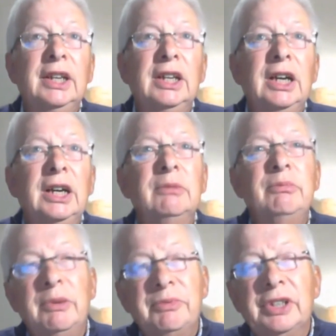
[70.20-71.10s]
Uh,
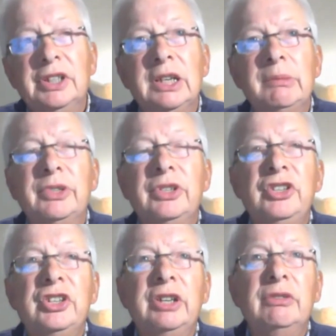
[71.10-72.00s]
perhaps I can come on to
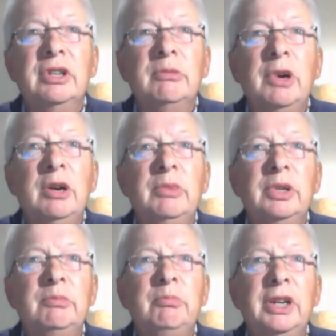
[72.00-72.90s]
China in a
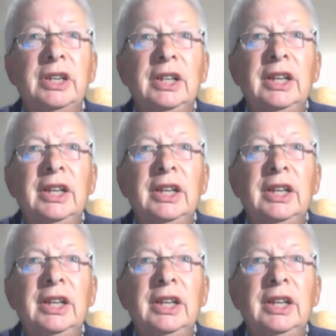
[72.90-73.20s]
moment, but